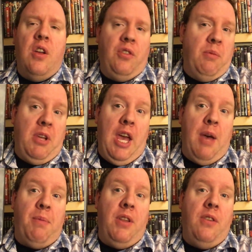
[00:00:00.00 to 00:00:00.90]
Something
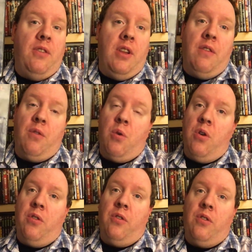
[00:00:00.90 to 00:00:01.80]
happens, and of
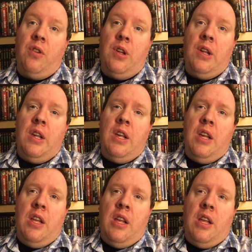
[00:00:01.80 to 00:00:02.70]
course,
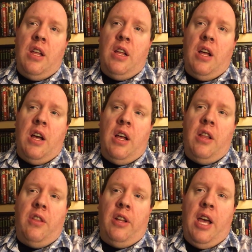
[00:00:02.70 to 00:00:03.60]

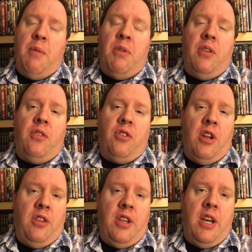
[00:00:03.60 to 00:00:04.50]
the lab is
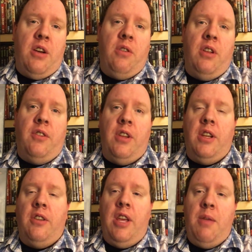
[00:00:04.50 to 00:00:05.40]
shut down. It's
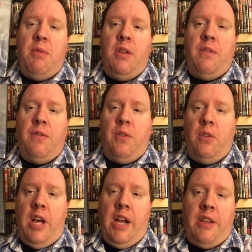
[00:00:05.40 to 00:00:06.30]
in containment,
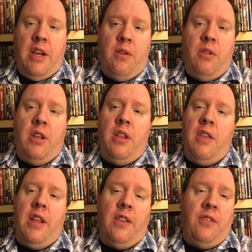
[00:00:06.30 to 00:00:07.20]
full lockdown.
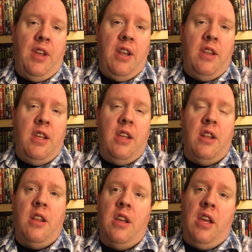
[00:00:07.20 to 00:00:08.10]
They have to send
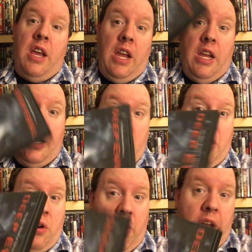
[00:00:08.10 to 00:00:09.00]
in a
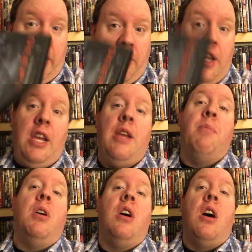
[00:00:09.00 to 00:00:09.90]
crack
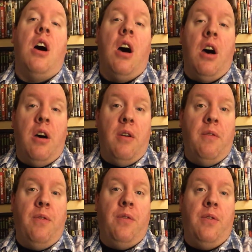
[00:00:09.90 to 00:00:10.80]
team
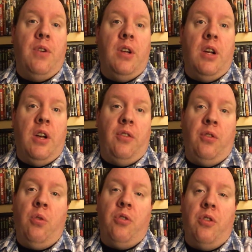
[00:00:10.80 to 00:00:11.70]
of
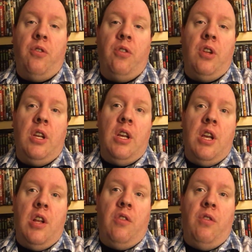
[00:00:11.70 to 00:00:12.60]
soldiers
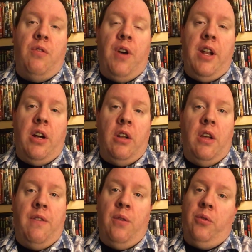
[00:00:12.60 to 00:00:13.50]
to find
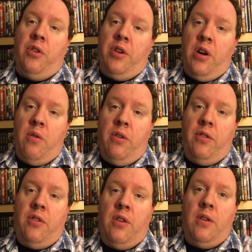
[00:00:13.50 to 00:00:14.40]
out if it was a
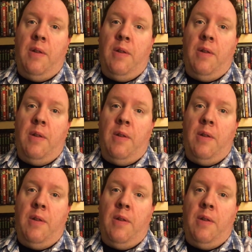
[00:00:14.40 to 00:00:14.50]
terrorist,